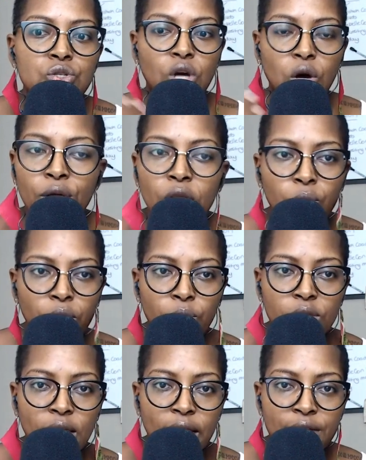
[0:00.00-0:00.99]
don't want to work
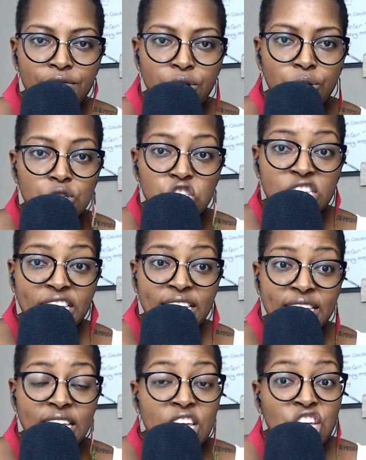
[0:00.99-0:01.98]
with a life coach,
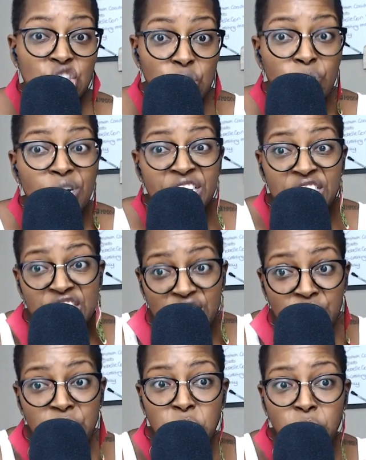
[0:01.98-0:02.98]
then you will
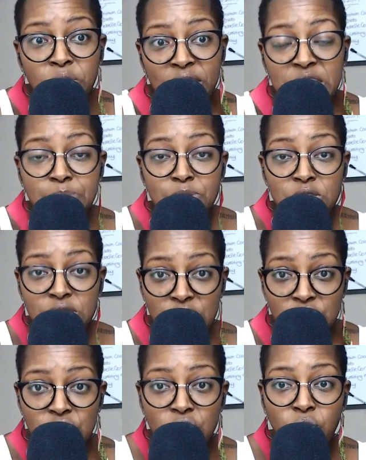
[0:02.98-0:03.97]
continue to be in a
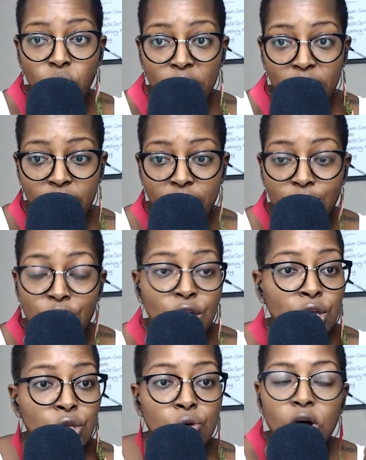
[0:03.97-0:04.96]
position where
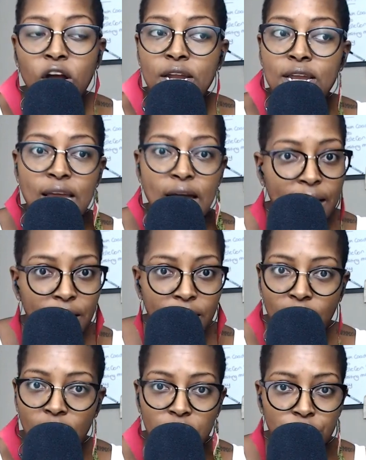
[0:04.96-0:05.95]
you are not
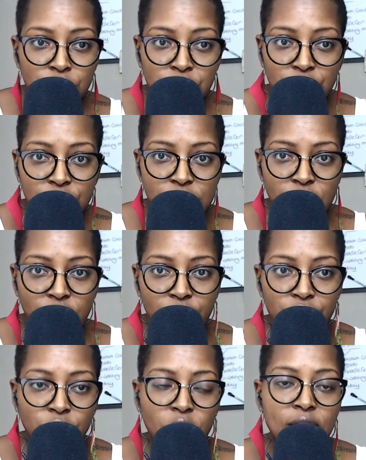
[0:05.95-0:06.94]
accountable to
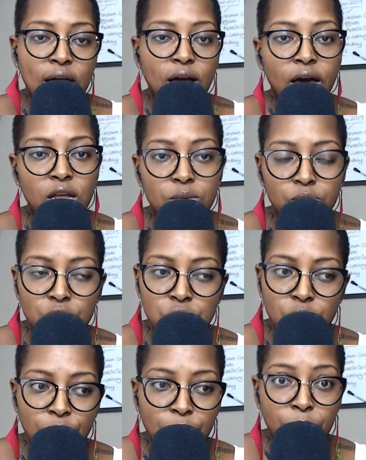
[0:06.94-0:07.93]
yourself, you're not accountable
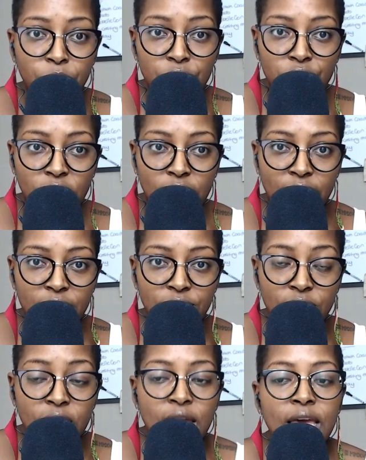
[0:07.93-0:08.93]
to other people in your
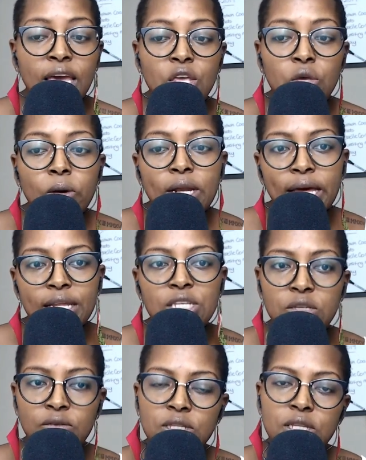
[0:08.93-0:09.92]
life, and you are not
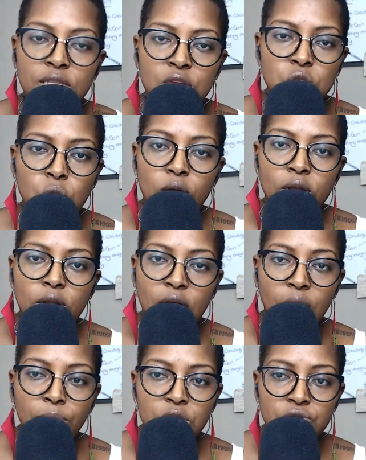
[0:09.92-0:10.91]
achieving the things you want to
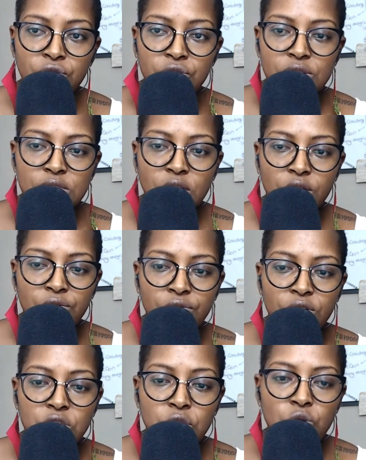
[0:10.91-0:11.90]
accomplish for
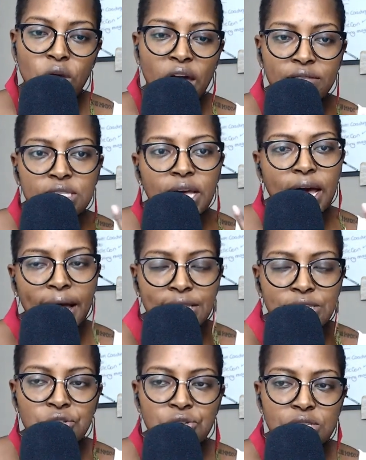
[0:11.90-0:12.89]
yourself. So you have to
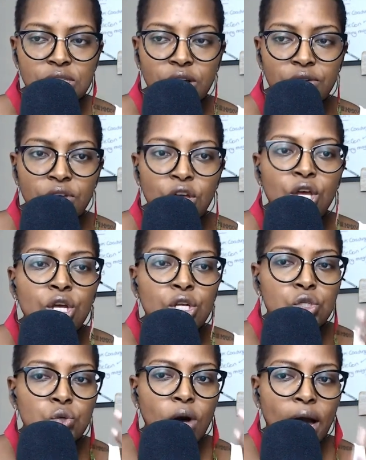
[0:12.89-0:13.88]
ask yourself,
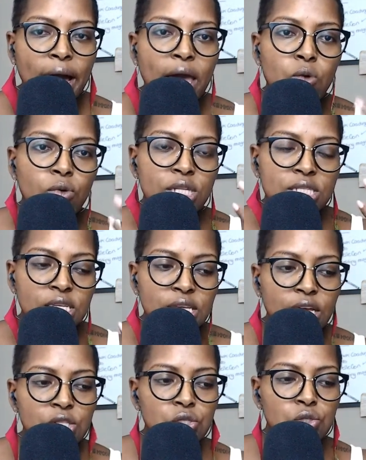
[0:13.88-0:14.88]
do I want to
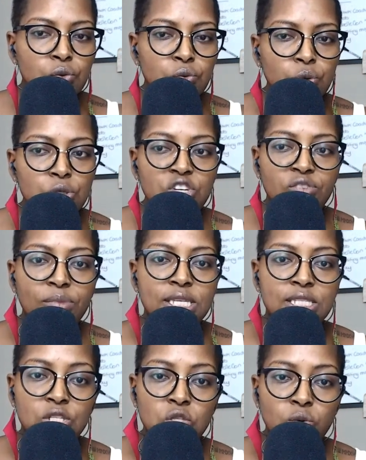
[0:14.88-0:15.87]
get to the root of my
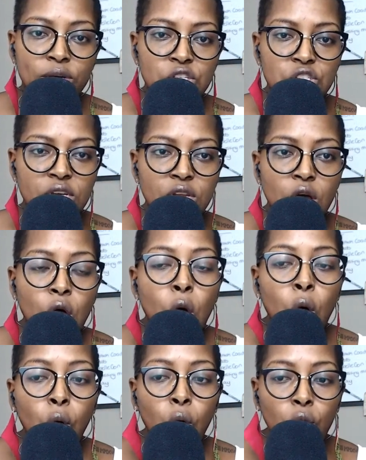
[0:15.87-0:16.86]
situation,
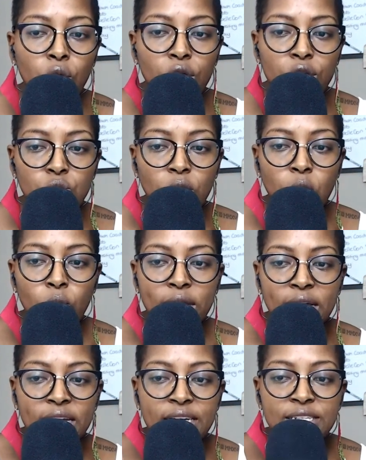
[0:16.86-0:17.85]
or do I
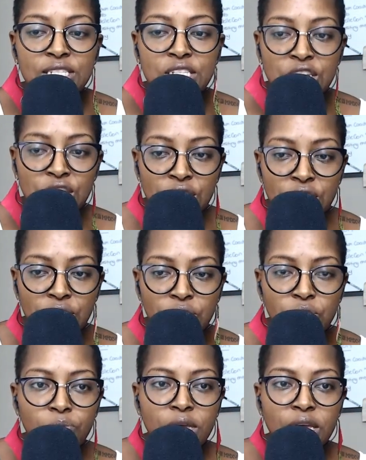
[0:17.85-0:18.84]
want to
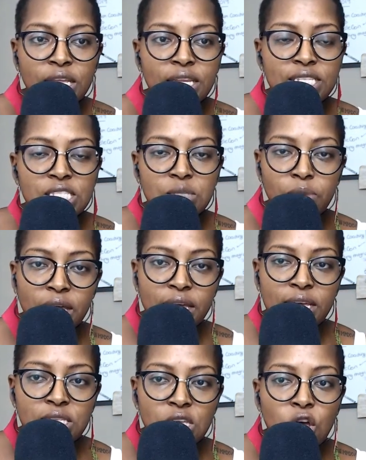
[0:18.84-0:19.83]
continue being in a
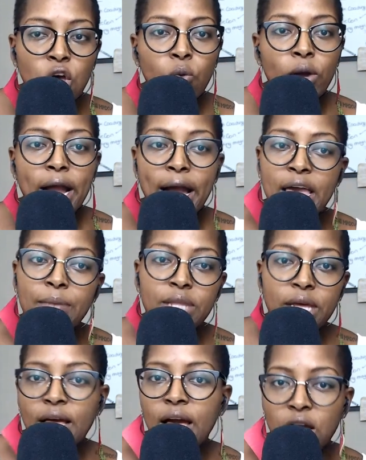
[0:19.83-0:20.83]
space where I am
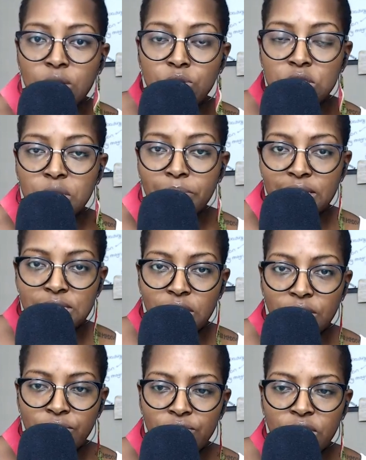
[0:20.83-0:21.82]
not accountable to
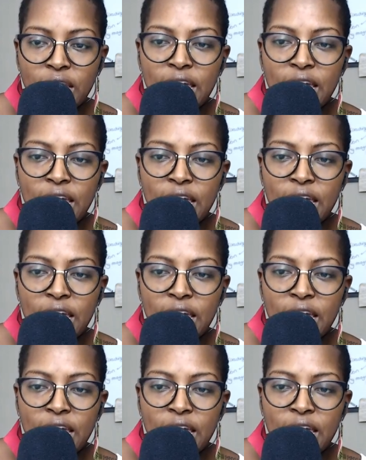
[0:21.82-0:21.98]
myself?